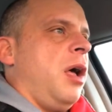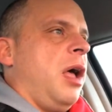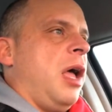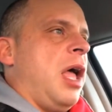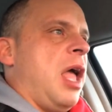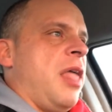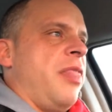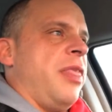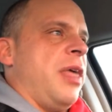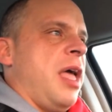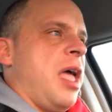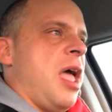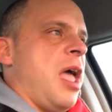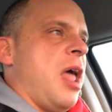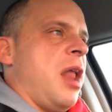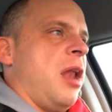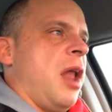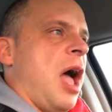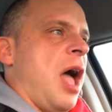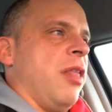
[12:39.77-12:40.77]
and
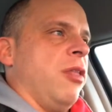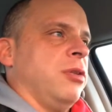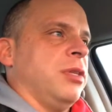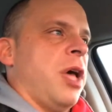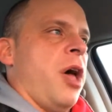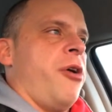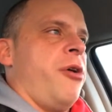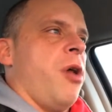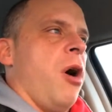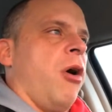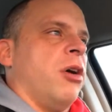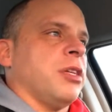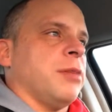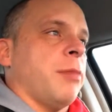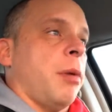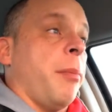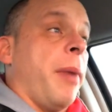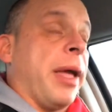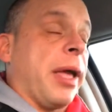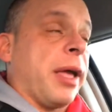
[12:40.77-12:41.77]
then I lose $100 on
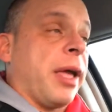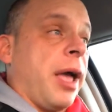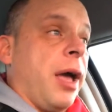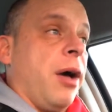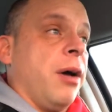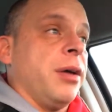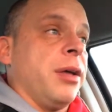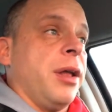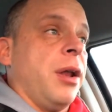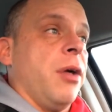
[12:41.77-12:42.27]
my bank account.